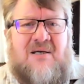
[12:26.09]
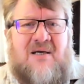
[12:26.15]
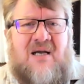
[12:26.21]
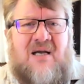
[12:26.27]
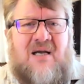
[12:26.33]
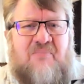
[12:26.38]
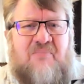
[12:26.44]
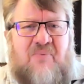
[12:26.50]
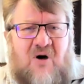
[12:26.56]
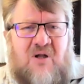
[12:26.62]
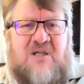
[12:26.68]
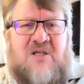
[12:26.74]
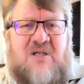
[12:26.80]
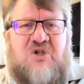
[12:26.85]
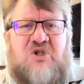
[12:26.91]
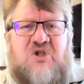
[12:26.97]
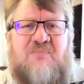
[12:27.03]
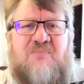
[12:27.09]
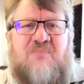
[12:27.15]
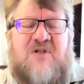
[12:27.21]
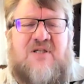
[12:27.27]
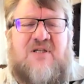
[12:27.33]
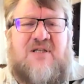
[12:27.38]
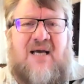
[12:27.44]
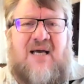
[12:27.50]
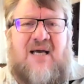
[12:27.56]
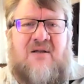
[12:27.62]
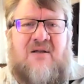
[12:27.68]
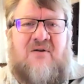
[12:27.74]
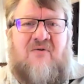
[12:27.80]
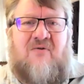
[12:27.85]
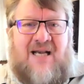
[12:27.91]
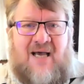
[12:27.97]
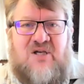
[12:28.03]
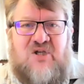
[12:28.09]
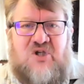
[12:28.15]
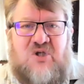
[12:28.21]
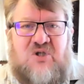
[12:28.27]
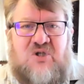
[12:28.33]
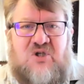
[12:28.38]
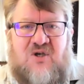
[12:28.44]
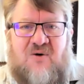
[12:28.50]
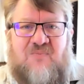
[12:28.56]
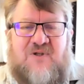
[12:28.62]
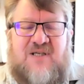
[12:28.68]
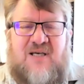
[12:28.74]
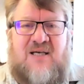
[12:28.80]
in partnerships and relationships.